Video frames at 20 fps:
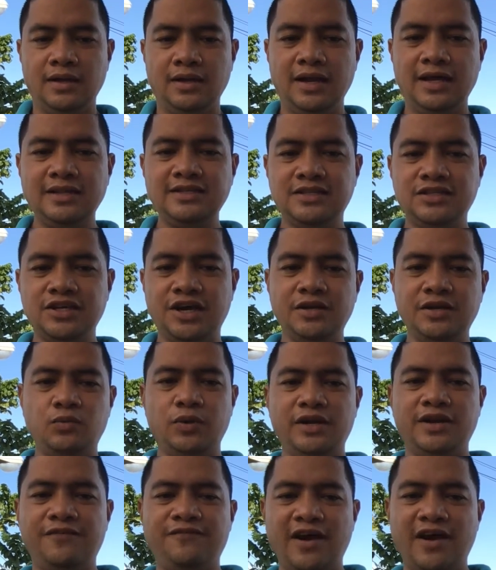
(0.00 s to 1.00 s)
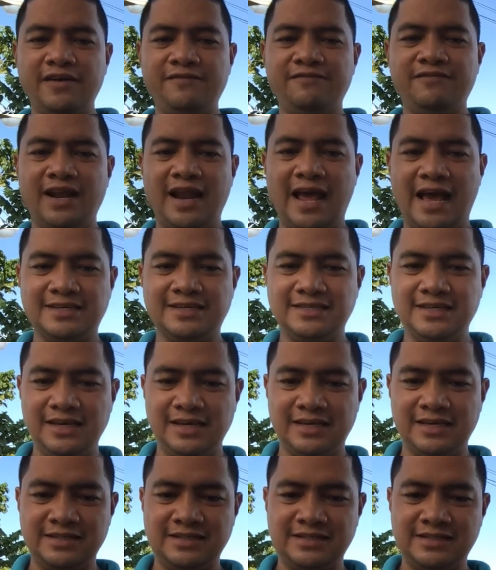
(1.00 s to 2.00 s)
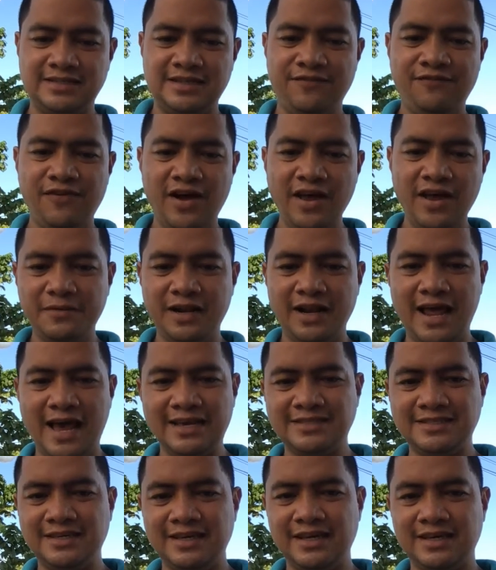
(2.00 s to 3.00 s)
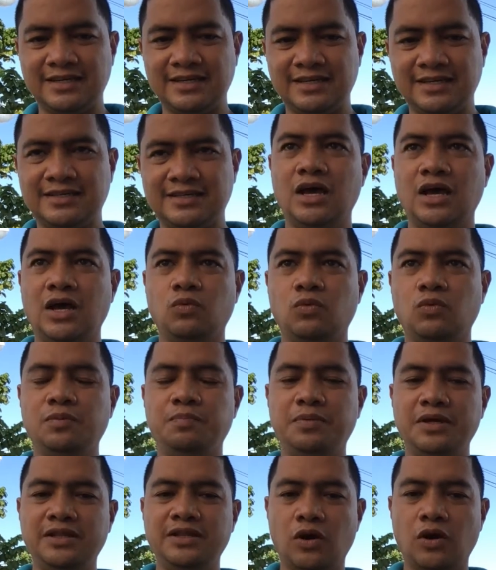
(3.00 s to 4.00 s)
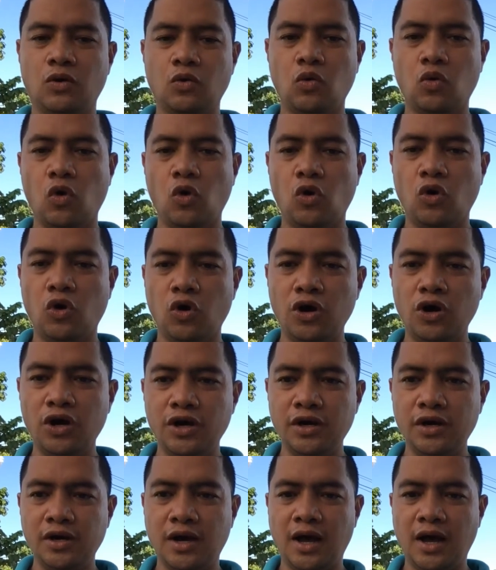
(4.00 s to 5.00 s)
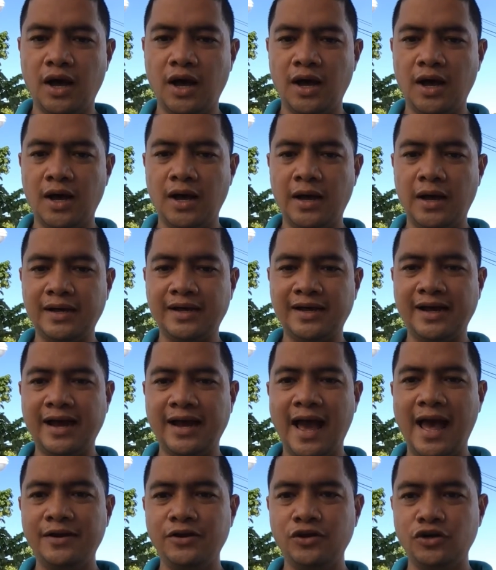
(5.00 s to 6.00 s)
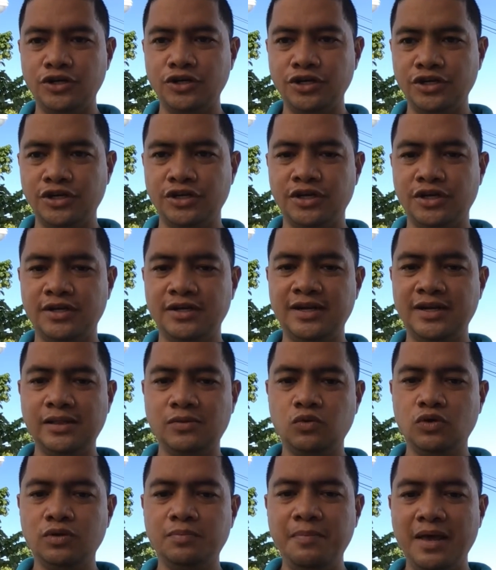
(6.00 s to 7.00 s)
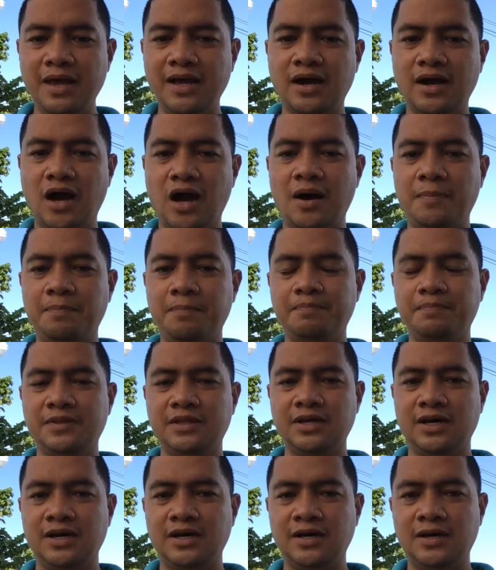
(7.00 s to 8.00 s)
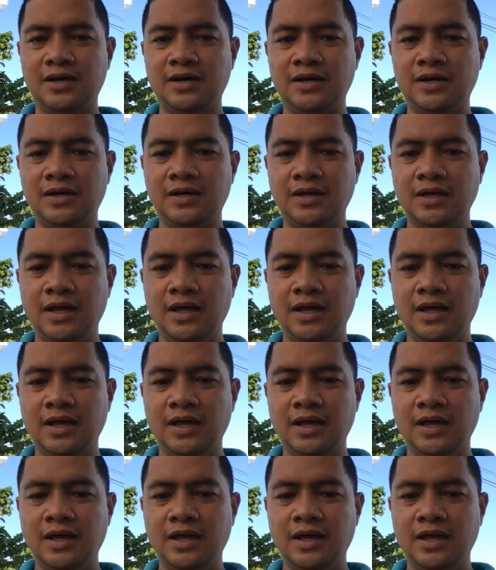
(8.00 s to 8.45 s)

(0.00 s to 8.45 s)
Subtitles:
let's start with the five classics. The five classics would be the core canon that would make up the